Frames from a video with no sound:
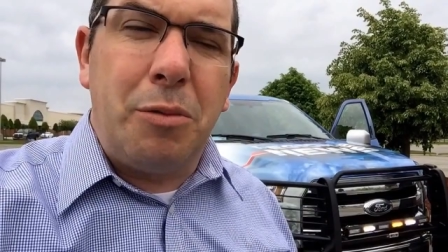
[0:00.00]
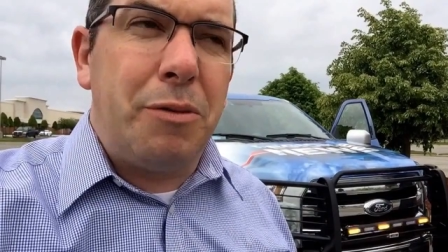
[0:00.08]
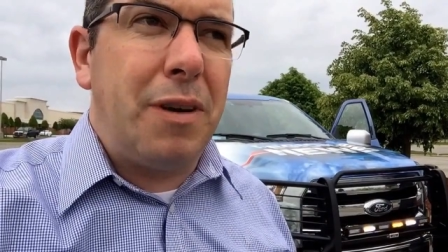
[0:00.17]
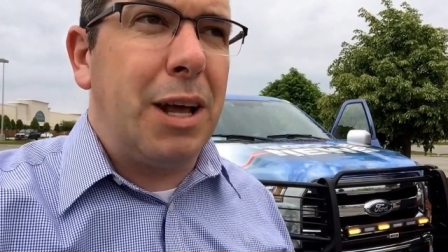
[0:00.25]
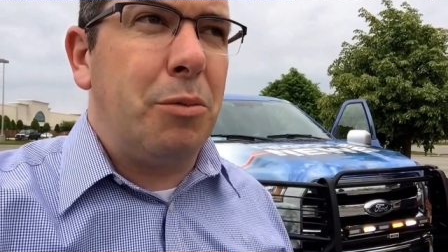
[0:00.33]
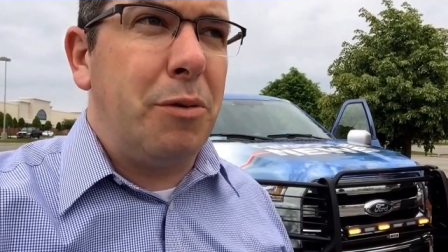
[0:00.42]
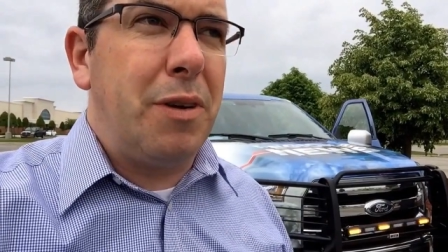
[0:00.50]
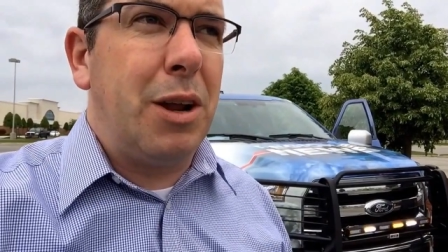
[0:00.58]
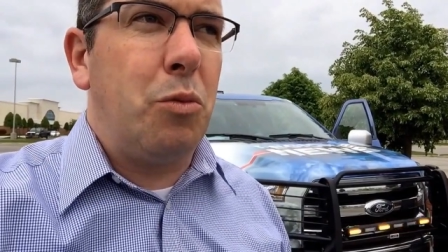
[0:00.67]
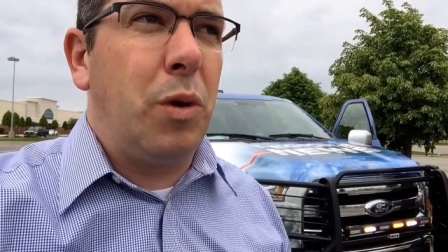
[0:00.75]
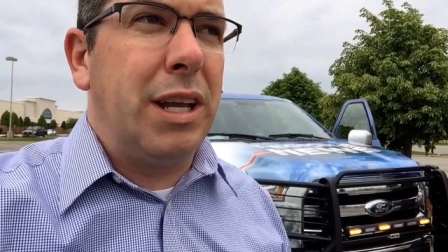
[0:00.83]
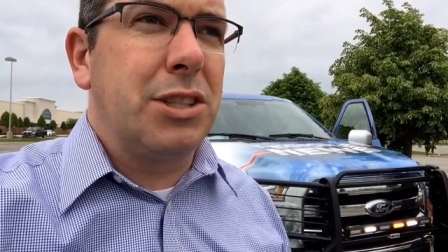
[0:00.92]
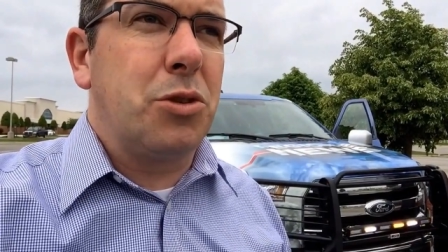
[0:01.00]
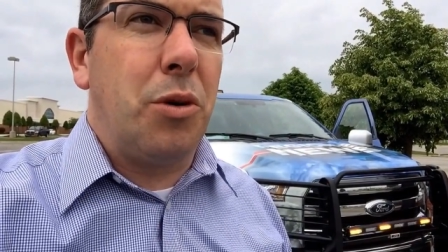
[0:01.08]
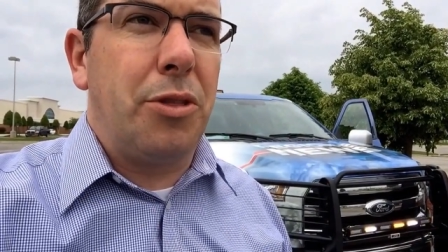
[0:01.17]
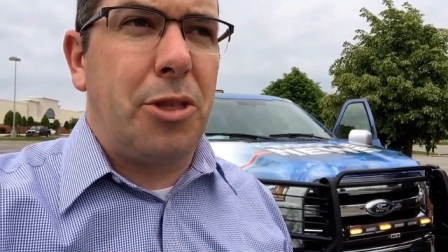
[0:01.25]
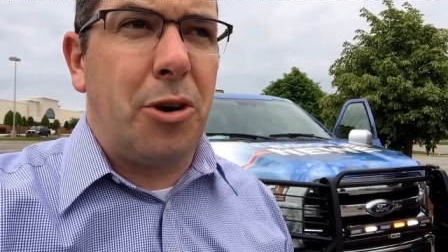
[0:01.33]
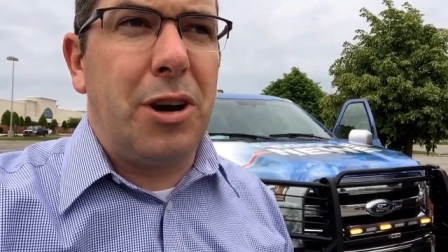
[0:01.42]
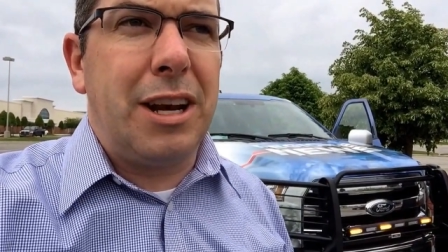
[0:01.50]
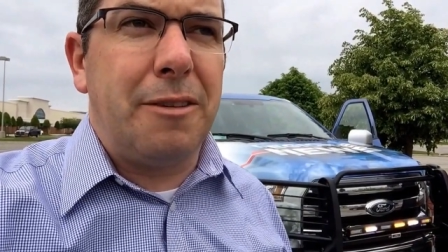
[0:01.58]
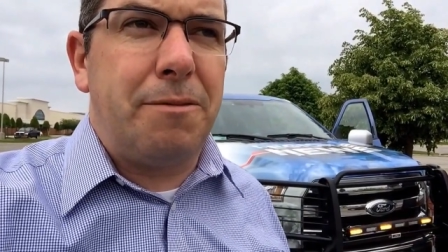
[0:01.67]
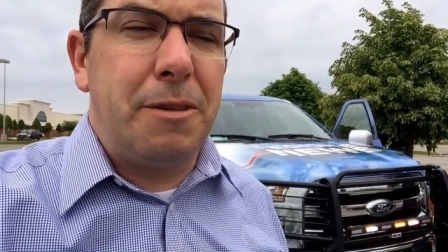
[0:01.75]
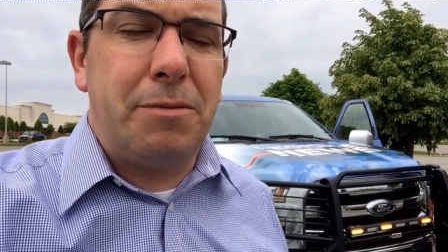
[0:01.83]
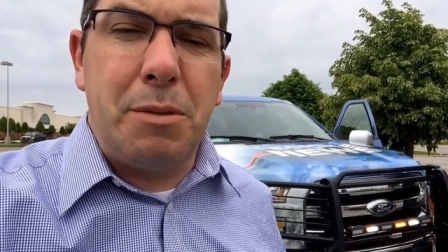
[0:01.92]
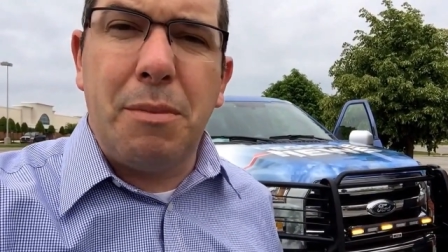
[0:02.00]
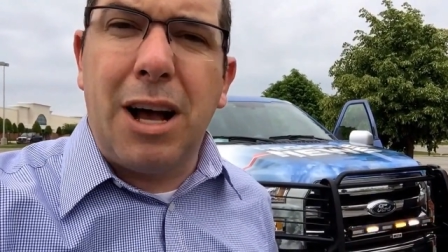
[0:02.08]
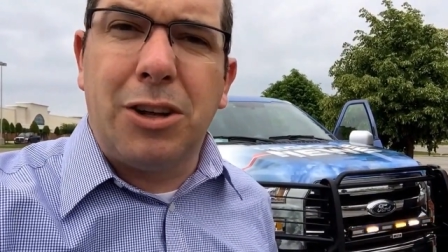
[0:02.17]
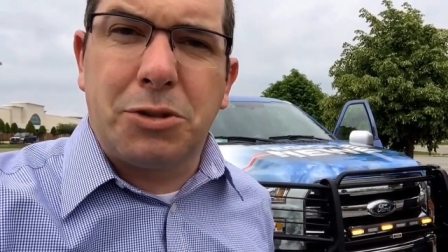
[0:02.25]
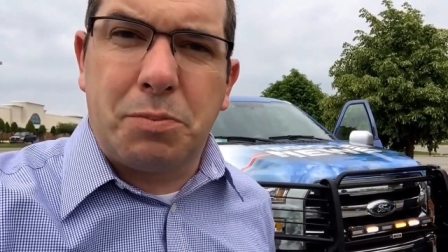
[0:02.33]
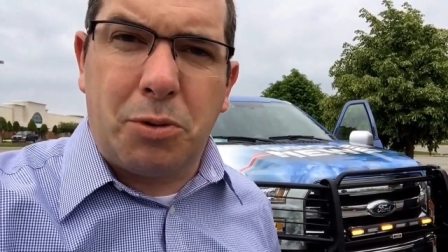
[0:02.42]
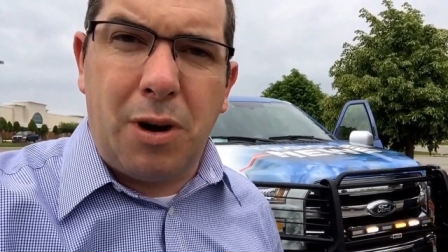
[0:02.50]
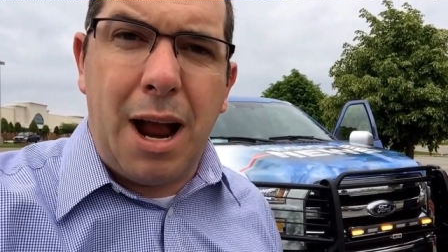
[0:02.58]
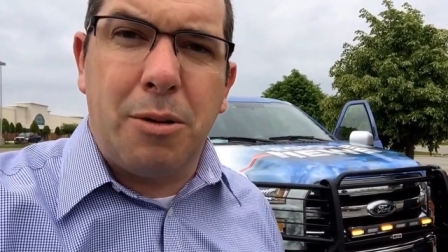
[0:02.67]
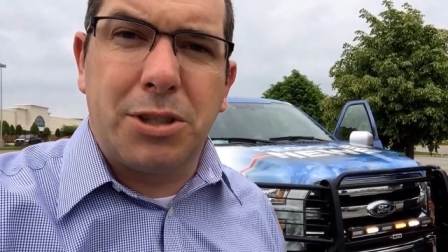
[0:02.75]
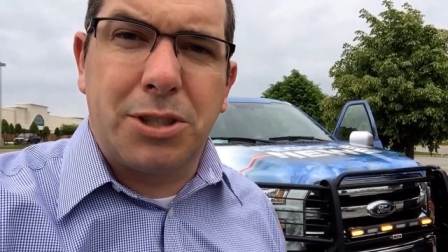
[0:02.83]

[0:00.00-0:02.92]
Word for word: we've had, we've had winds going 30 to 50 miles per hour.